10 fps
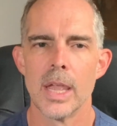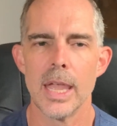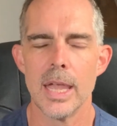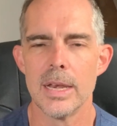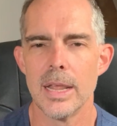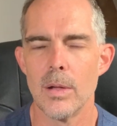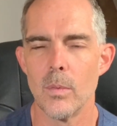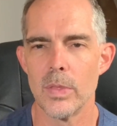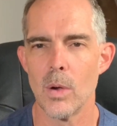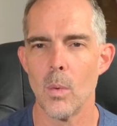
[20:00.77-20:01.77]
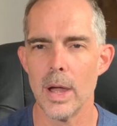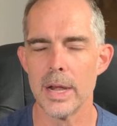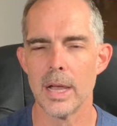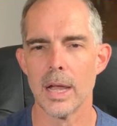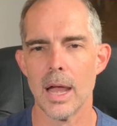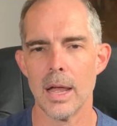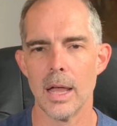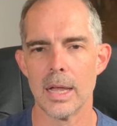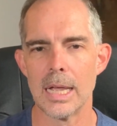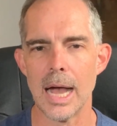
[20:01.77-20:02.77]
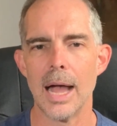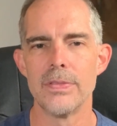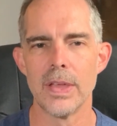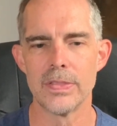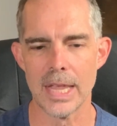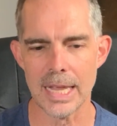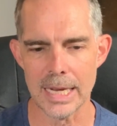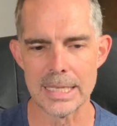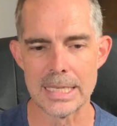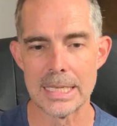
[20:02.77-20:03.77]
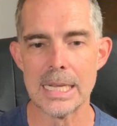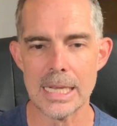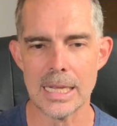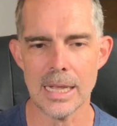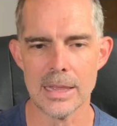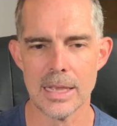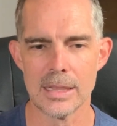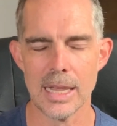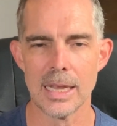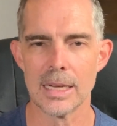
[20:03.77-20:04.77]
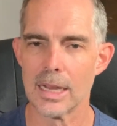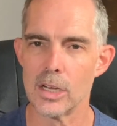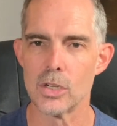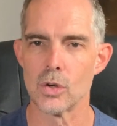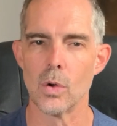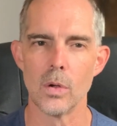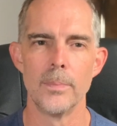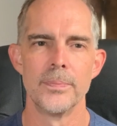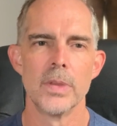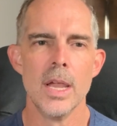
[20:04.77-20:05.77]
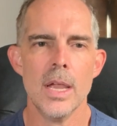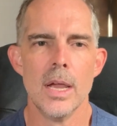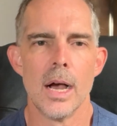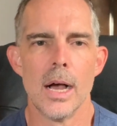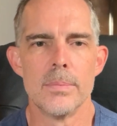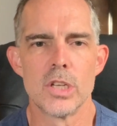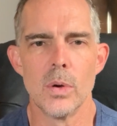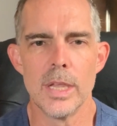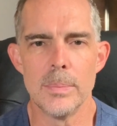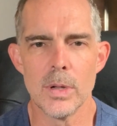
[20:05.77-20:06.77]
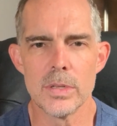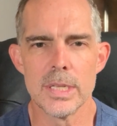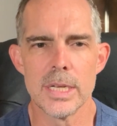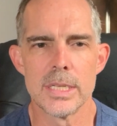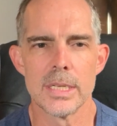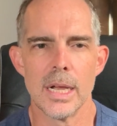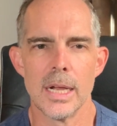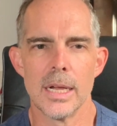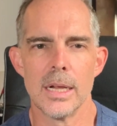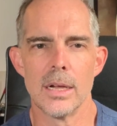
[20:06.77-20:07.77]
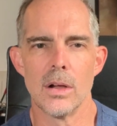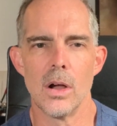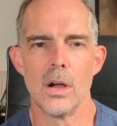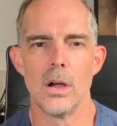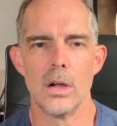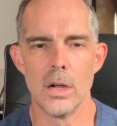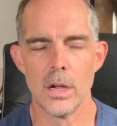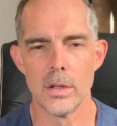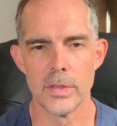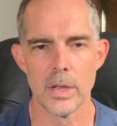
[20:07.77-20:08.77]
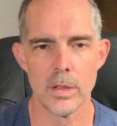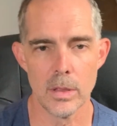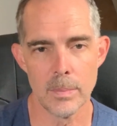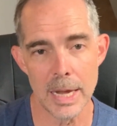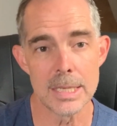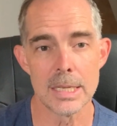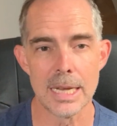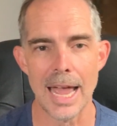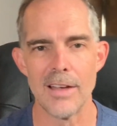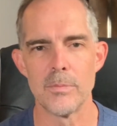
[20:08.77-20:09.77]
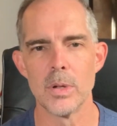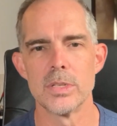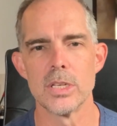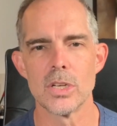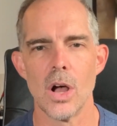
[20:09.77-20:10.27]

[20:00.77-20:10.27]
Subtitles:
And they want a god that they can see and that they can control. So he builds this, makes this calf, builds this